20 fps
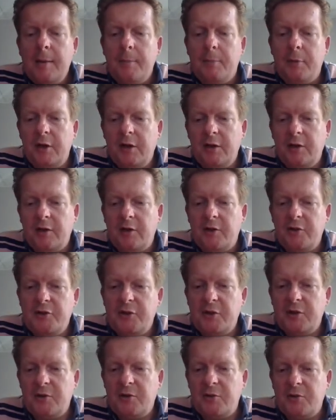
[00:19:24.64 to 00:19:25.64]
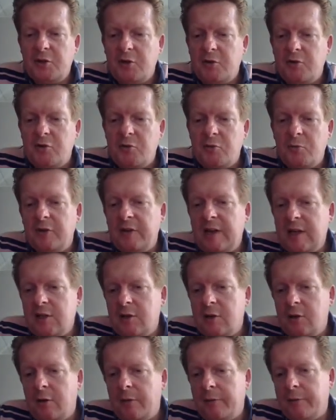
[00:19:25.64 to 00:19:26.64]
but it also shows you
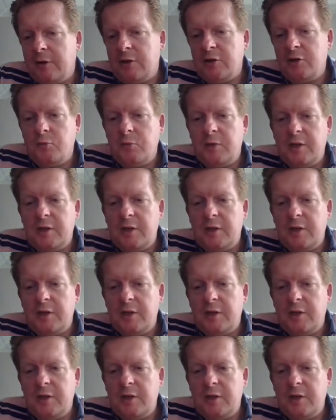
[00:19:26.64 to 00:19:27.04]
mutation coverage,